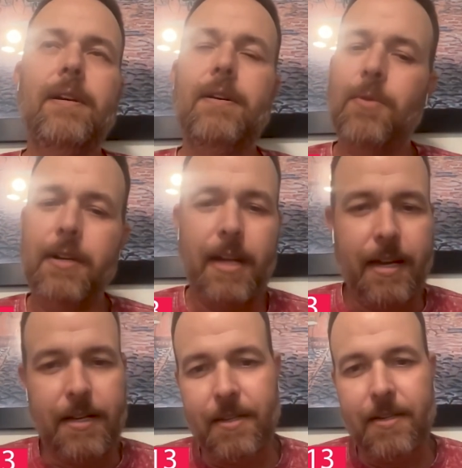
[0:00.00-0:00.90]
what
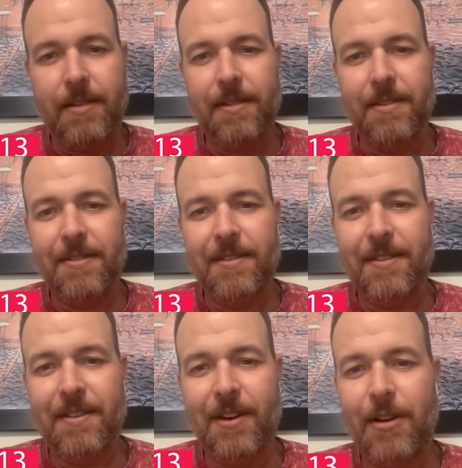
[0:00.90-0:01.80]
next?
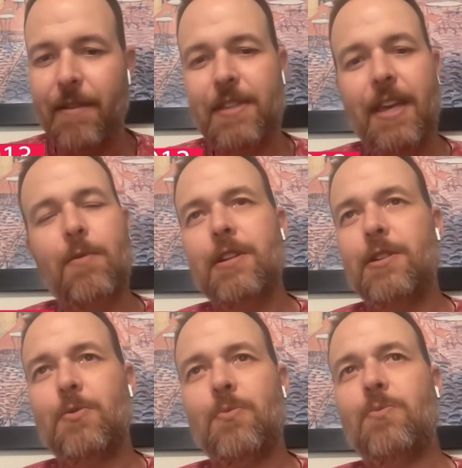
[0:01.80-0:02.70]
Or you have a day where you
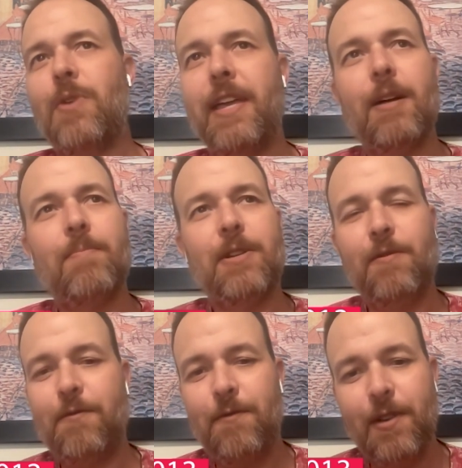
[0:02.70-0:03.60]
just wake up and you
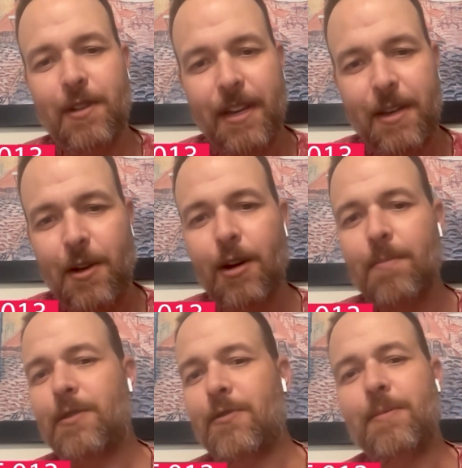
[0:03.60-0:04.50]
feel like
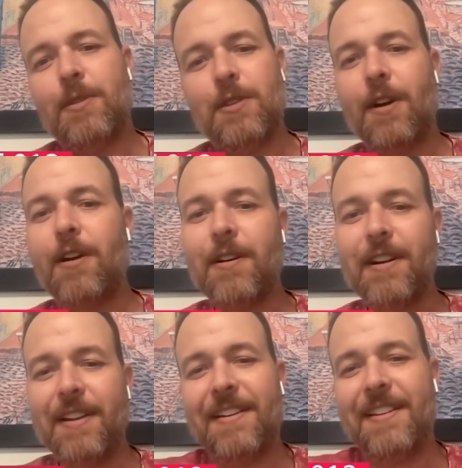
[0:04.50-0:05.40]
garbage from the start,
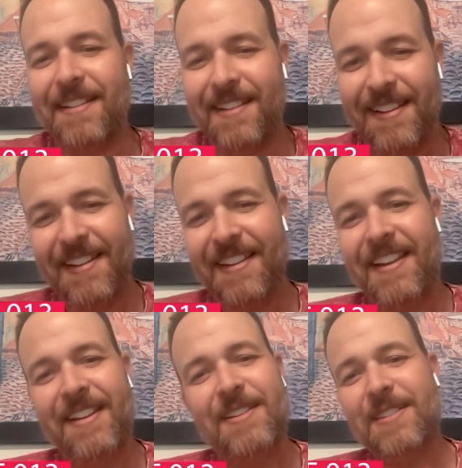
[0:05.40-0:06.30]
and
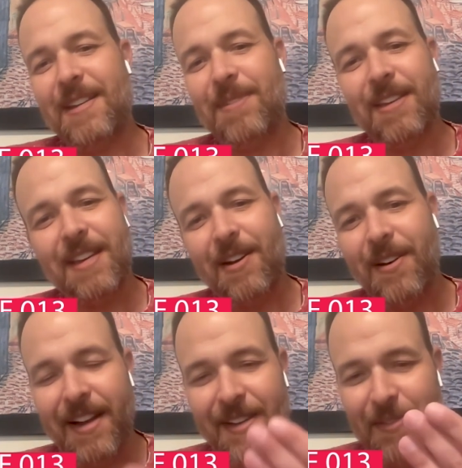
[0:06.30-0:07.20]
it just seems to
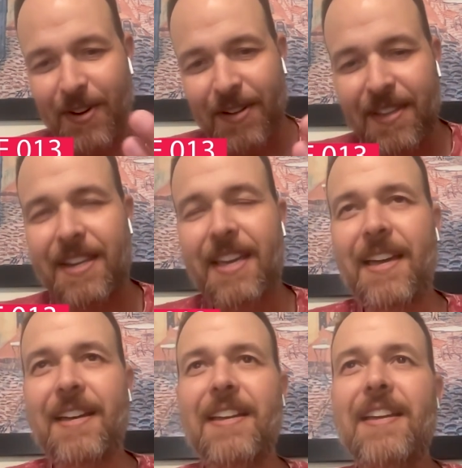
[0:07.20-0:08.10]
carry on throughout the
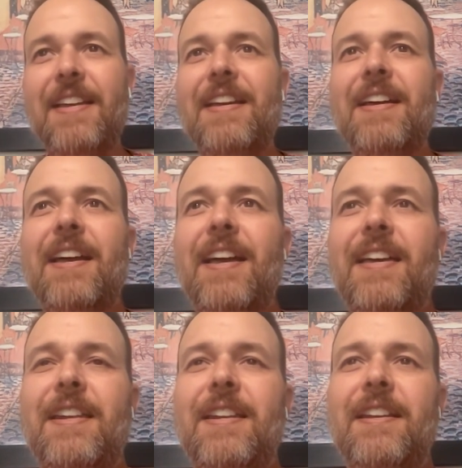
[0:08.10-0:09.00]
day.
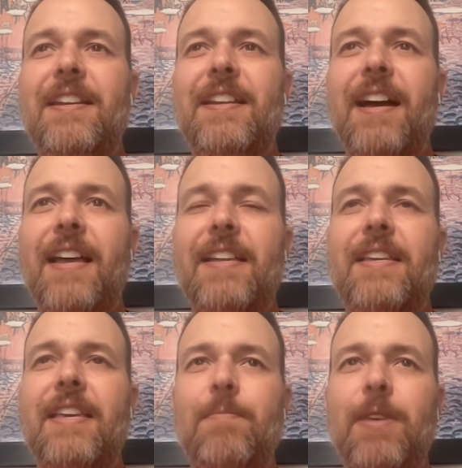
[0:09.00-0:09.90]
And I
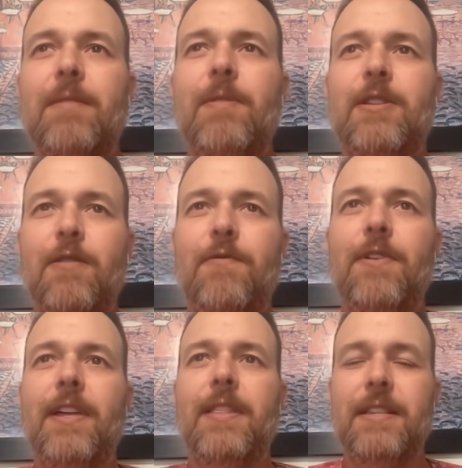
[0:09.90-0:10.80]
keep thinking to myself,
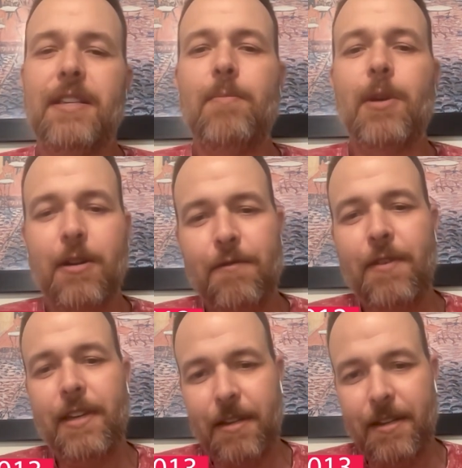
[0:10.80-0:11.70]
at least I'm here to
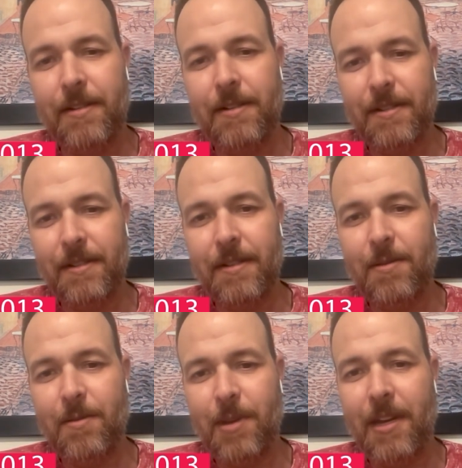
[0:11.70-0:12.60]
face it
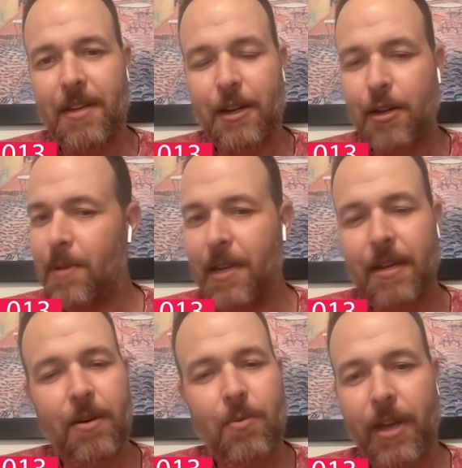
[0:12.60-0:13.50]
because it could be
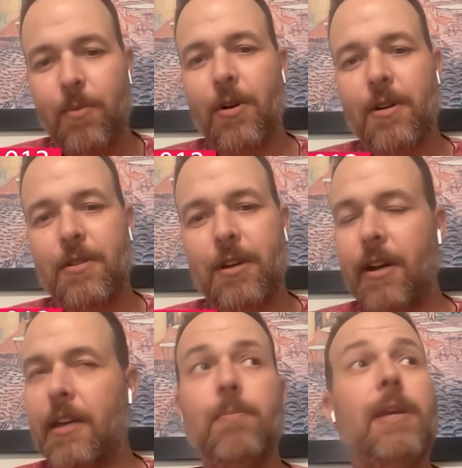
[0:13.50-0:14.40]
way worse. Or I
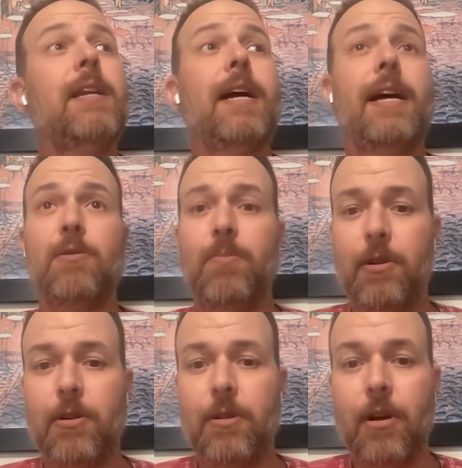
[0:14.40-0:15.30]
could be in a
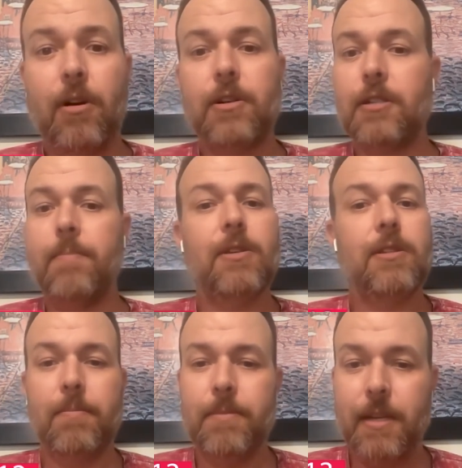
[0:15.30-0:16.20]
hospital or hooked up to
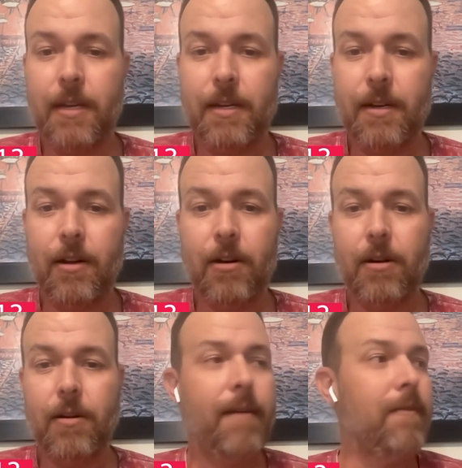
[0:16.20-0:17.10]
something
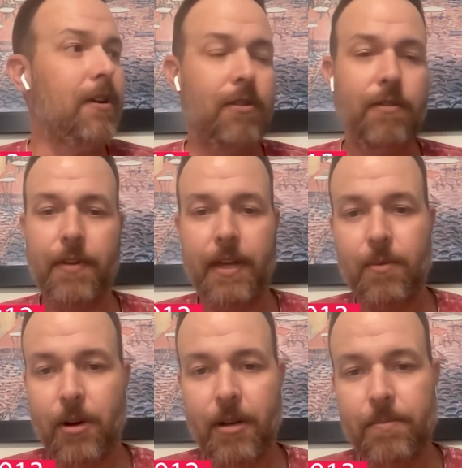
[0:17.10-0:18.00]
or have another
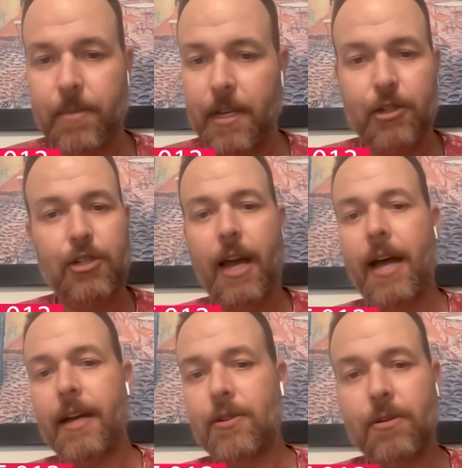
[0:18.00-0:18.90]
event where I'm getting
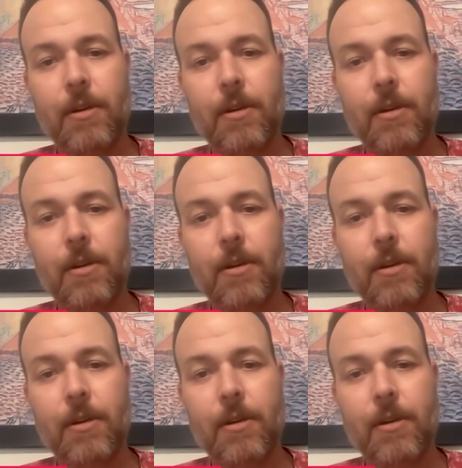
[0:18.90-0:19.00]
shocked or